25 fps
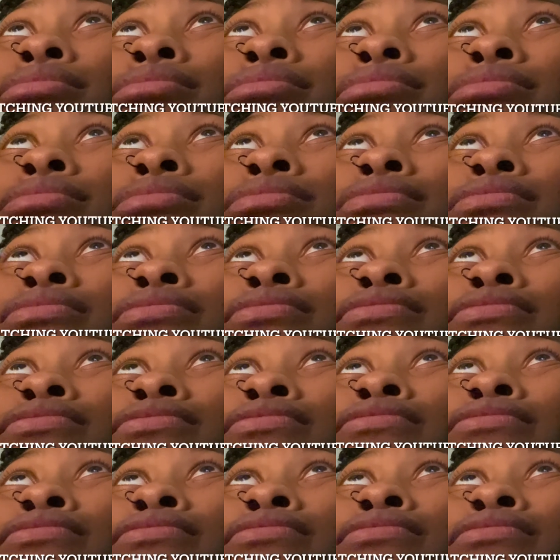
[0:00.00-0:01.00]

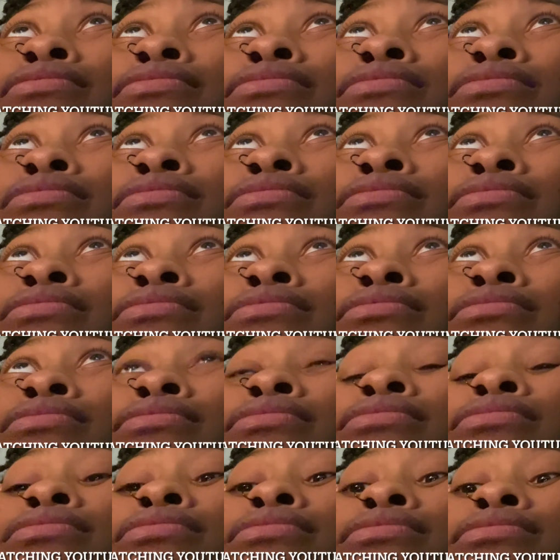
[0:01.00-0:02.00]

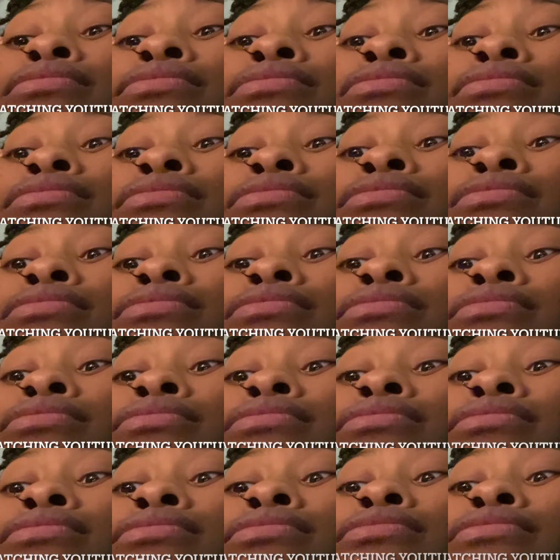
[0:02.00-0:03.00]

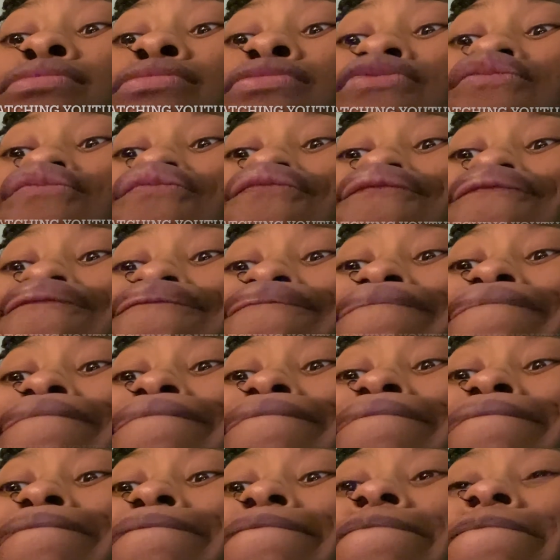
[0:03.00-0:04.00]

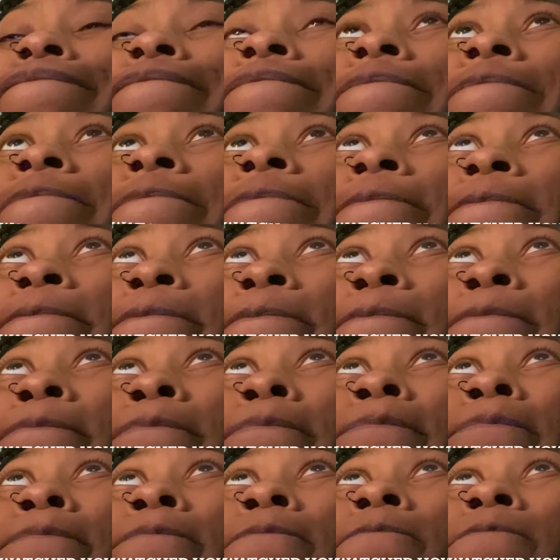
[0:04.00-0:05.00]

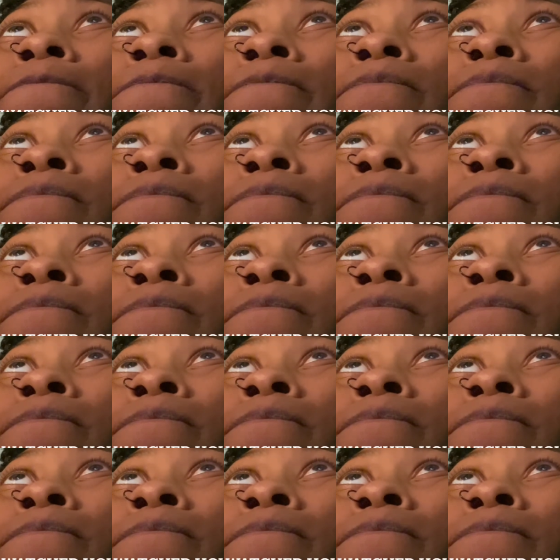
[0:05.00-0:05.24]
Nothing is said.